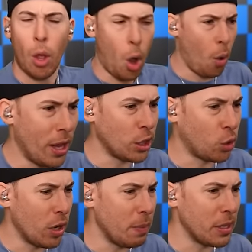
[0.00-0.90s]
Oh, that's a
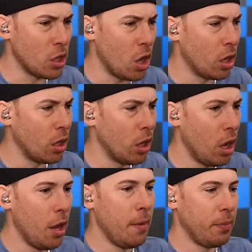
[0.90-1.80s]
creepy song.
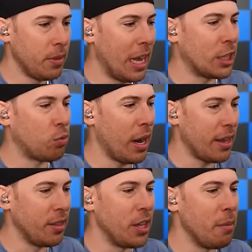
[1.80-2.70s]
That's right,
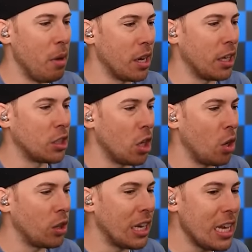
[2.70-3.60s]
the Among Us song.
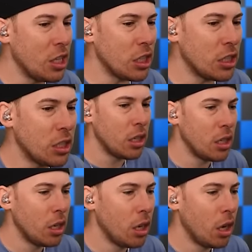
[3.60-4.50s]
Did he just?
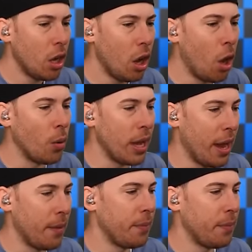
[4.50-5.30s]
Oh yeah.